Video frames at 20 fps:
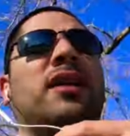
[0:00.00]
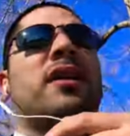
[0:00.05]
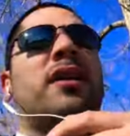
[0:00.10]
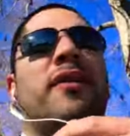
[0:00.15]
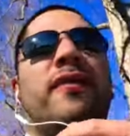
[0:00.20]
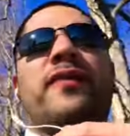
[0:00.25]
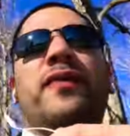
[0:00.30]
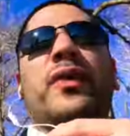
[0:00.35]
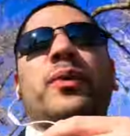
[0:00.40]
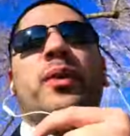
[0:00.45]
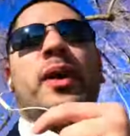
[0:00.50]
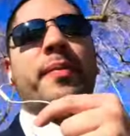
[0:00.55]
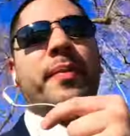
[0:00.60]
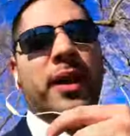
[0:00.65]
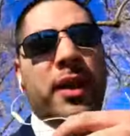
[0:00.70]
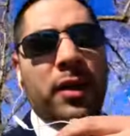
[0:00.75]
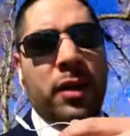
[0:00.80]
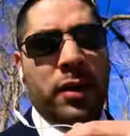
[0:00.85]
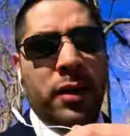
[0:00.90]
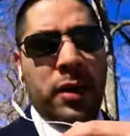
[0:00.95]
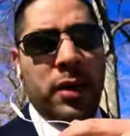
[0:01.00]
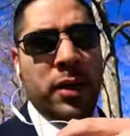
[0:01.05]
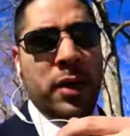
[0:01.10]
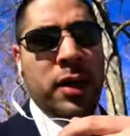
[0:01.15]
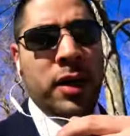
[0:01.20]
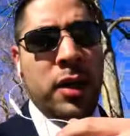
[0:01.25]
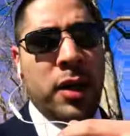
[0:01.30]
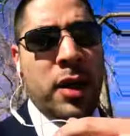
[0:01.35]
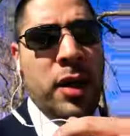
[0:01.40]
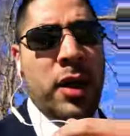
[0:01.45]
of the women.
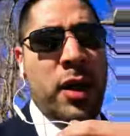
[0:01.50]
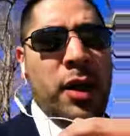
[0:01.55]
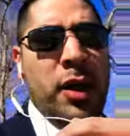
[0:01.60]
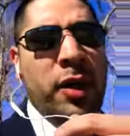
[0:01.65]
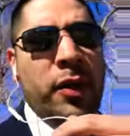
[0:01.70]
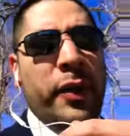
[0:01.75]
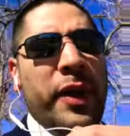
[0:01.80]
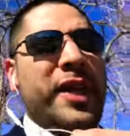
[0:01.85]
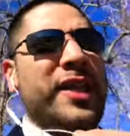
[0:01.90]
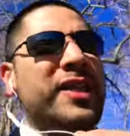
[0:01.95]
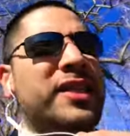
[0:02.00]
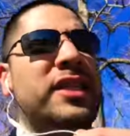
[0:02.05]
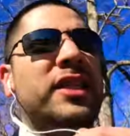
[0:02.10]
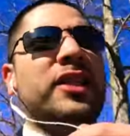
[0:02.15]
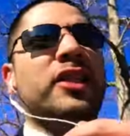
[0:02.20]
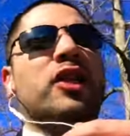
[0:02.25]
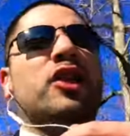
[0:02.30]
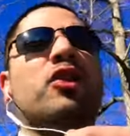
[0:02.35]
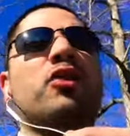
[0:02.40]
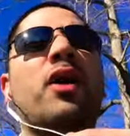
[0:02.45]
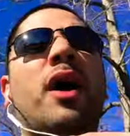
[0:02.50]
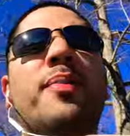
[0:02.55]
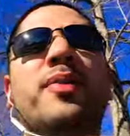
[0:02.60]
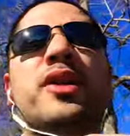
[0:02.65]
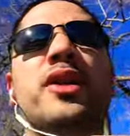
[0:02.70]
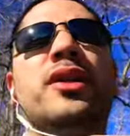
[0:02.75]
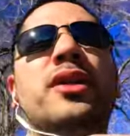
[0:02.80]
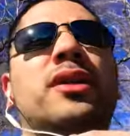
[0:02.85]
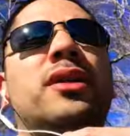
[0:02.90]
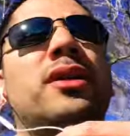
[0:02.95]
We can see the
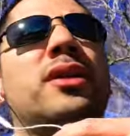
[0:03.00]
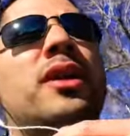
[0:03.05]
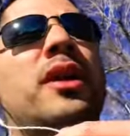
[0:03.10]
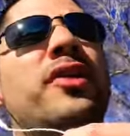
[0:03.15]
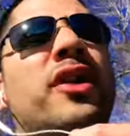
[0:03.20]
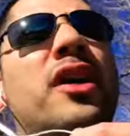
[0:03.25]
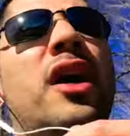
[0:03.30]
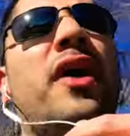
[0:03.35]
corruption in the